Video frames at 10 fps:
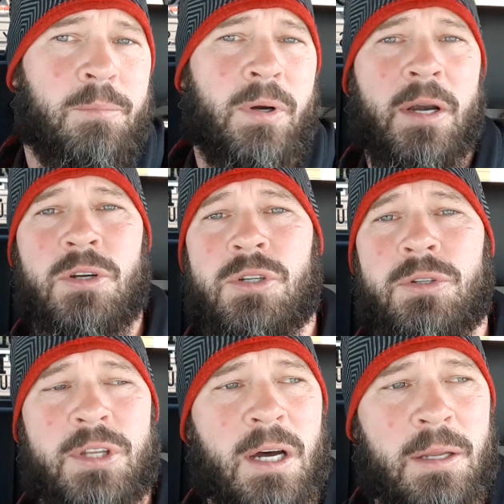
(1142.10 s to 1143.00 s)
prayers are
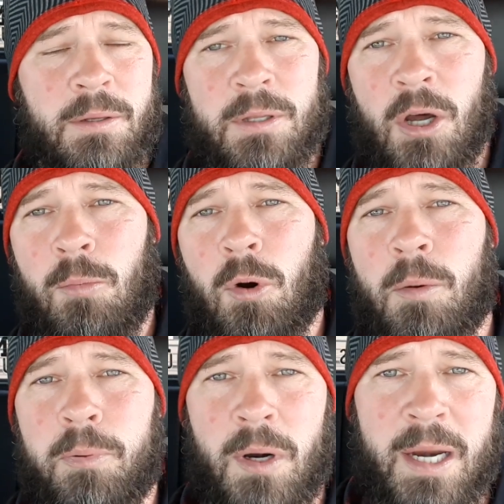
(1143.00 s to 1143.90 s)
done. No
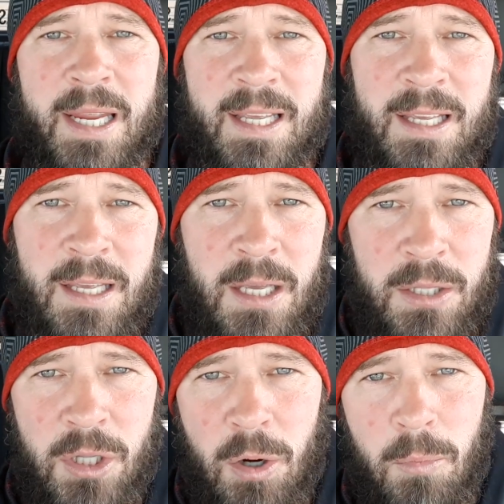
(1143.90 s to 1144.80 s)
more praying, no